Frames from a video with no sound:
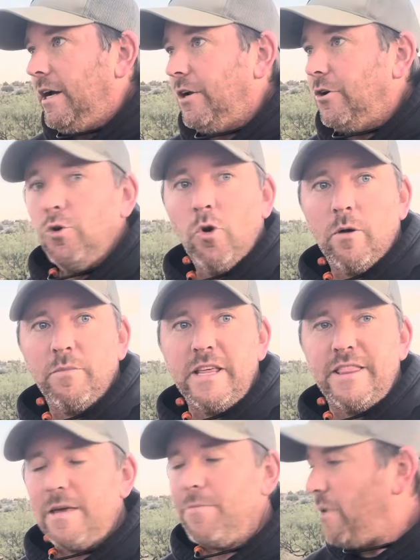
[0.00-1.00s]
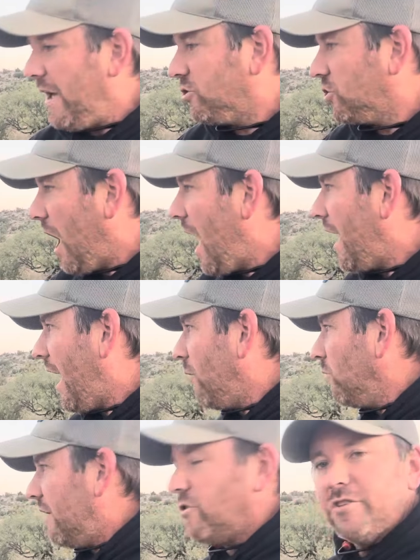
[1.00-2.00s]
normally the best shot I
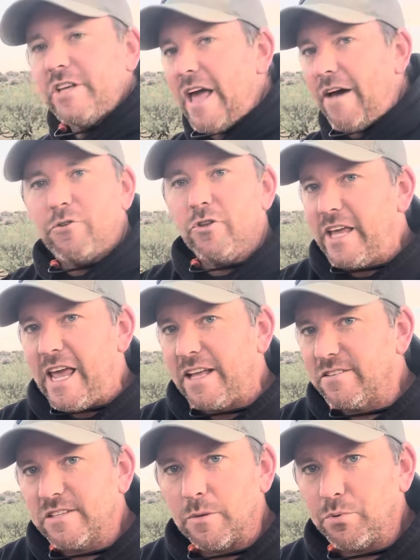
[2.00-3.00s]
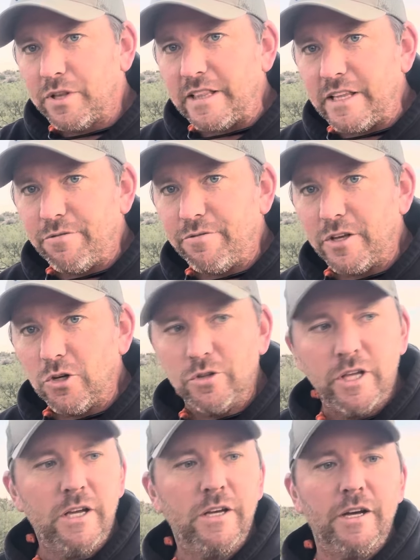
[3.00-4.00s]
will ever see after the can's completely filled.
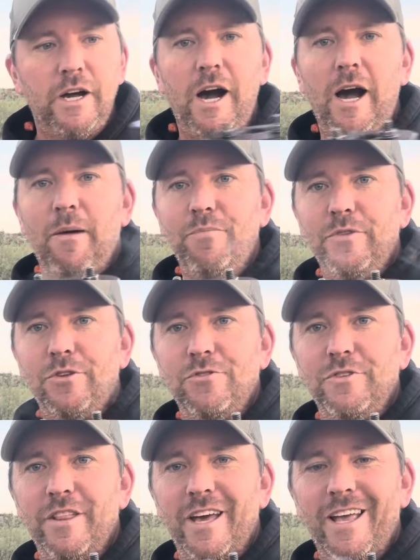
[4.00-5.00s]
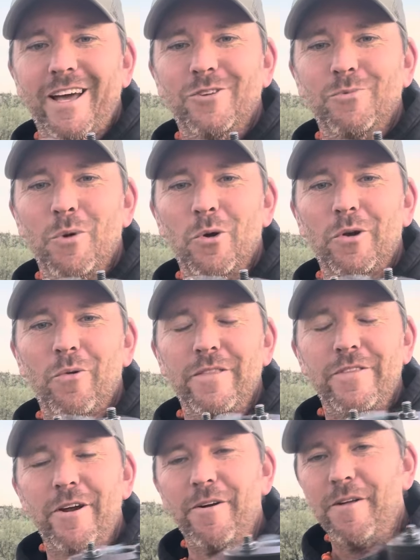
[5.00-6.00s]
You see that guy smoking
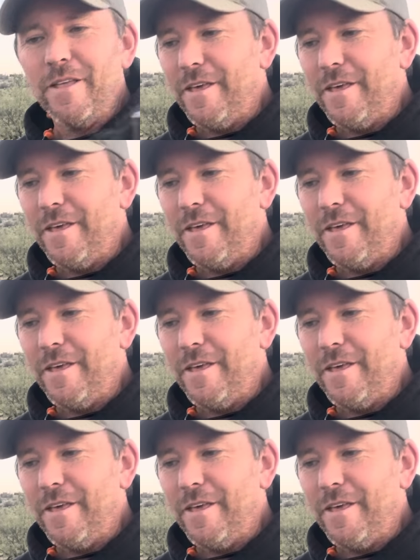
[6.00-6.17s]
right there.